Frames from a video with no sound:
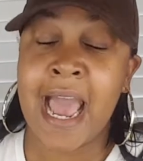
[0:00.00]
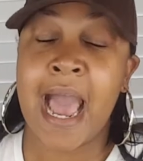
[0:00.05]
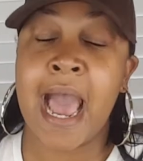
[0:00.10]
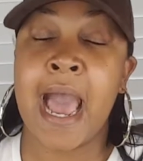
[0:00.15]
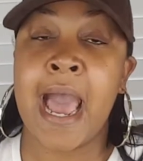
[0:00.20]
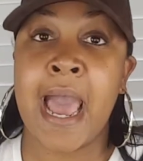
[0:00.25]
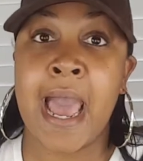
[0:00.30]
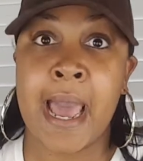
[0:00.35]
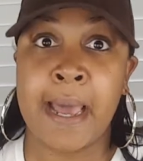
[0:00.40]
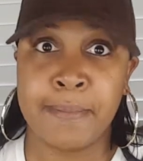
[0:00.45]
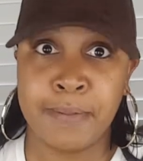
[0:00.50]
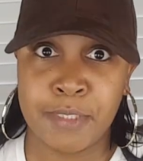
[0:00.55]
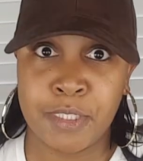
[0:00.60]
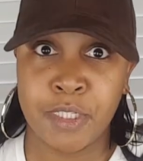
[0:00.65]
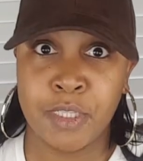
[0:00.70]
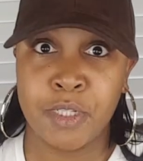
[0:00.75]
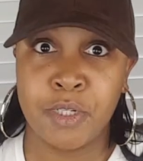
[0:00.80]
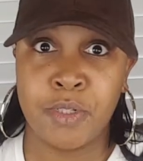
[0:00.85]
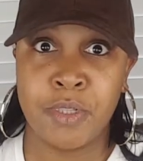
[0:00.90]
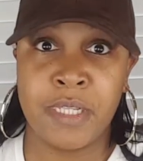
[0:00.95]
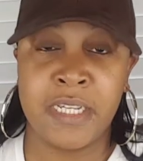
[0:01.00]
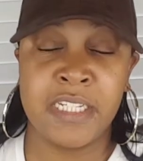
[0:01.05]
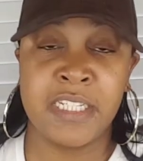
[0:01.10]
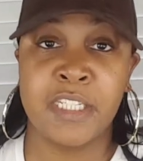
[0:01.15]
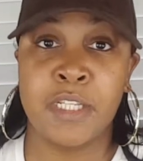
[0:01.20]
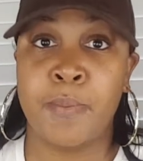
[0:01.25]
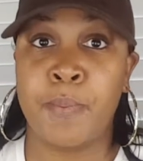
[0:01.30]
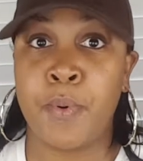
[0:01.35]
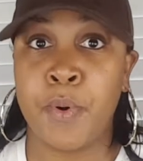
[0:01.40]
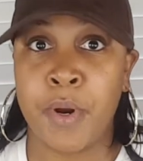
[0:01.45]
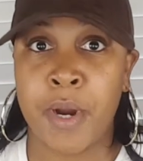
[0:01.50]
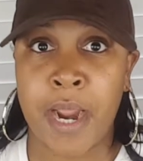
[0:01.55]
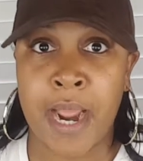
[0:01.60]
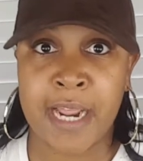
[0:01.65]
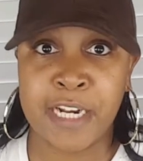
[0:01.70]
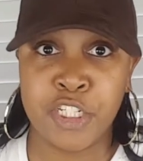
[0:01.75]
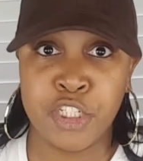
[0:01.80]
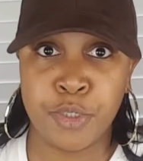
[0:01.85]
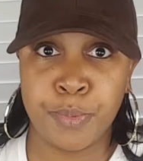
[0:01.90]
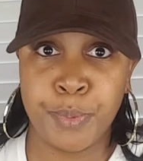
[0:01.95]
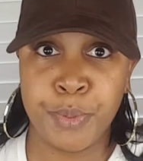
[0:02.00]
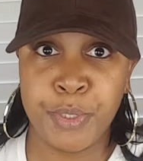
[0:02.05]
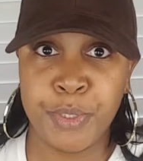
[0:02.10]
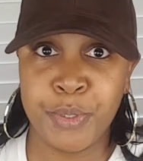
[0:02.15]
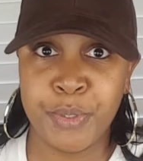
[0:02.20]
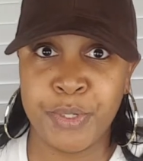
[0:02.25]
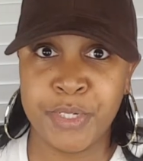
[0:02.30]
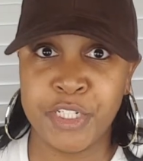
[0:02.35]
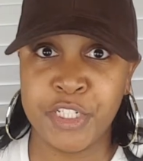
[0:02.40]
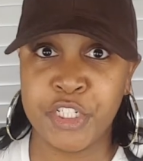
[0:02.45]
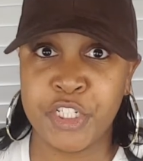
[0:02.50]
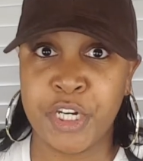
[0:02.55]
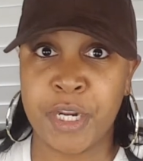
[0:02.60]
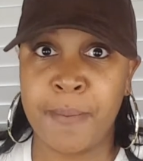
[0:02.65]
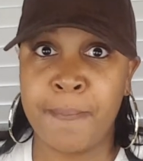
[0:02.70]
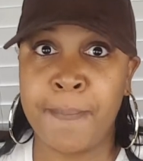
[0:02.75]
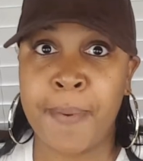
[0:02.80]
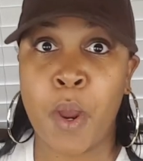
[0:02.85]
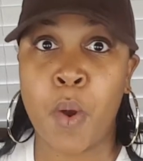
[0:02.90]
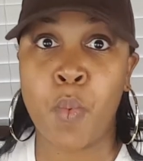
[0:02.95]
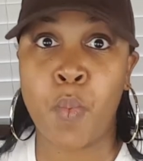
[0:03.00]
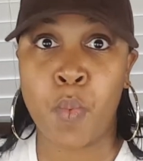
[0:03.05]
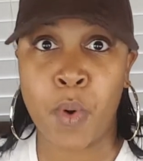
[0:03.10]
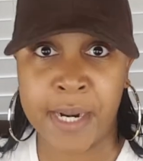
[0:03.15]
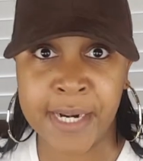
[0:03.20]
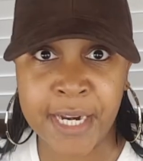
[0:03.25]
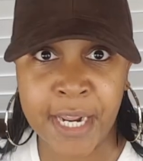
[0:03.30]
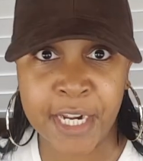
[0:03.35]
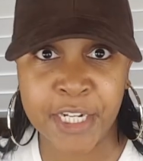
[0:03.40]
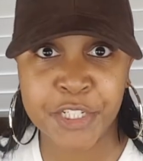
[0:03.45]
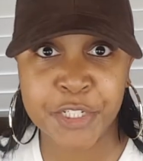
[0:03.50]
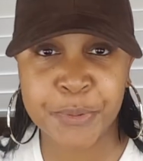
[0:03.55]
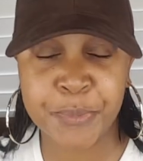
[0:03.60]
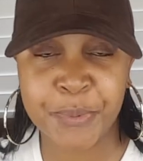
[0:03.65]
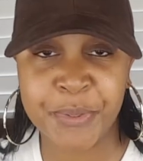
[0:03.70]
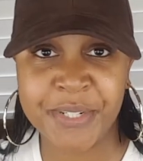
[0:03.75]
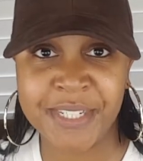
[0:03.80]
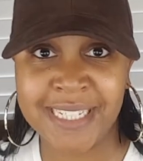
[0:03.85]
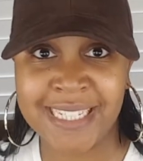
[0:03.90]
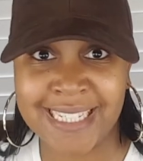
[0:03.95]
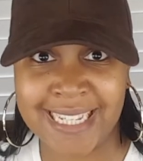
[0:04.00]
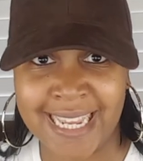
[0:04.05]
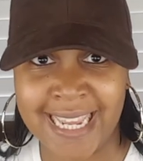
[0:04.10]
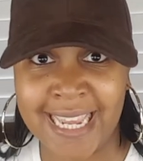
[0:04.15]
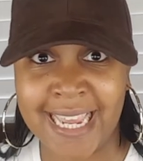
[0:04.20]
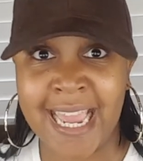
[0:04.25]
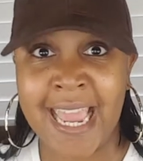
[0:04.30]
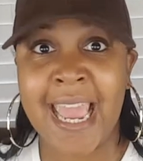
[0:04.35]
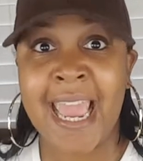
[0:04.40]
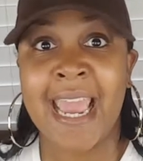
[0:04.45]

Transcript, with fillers: I absolutely support entrepreneurship 100%,